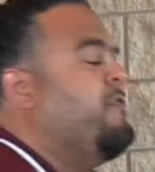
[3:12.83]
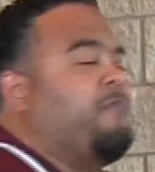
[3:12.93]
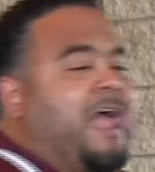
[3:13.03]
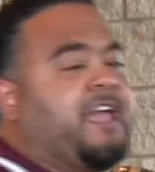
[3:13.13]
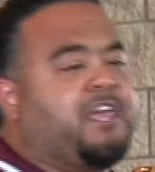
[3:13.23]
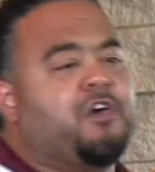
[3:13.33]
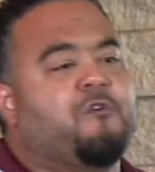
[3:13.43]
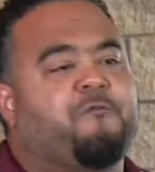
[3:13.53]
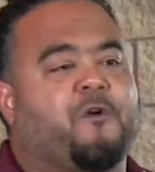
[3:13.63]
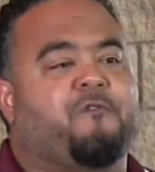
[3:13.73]
Thank
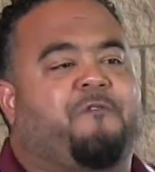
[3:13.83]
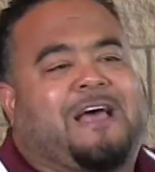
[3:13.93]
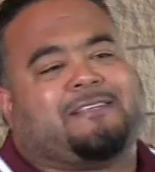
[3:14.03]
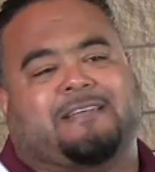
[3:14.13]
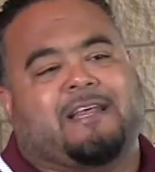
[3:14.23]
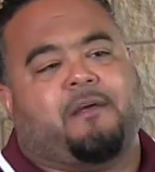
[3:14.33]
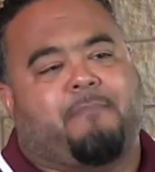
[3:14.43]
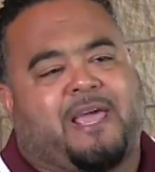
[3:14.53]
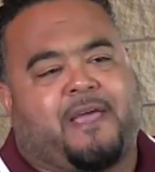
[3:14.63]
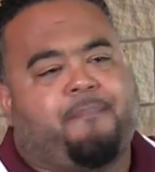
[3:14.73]
you for investing
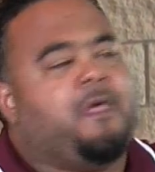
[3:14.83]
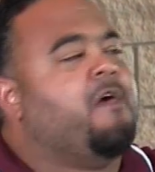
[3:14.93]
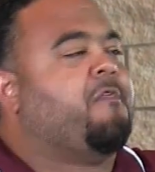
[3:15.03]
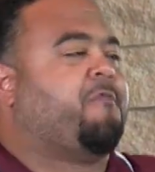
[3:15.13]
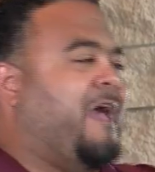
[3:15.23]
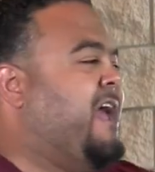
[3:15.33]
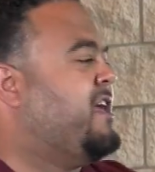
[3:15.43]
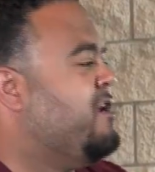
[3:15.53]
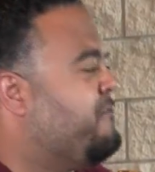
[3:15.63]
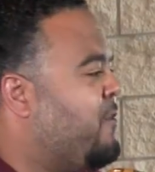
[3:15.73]
in me.
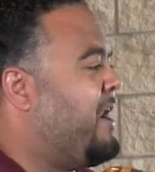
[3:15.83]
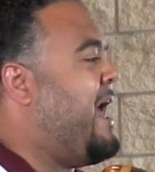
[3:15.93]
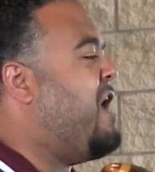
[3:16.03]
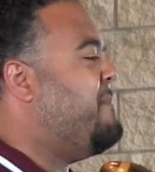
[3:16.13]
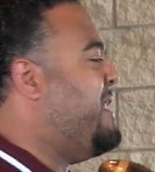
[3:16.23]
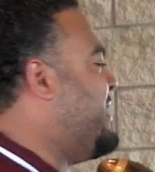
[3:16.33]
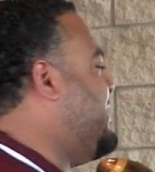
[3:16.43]
Thank you for allowing me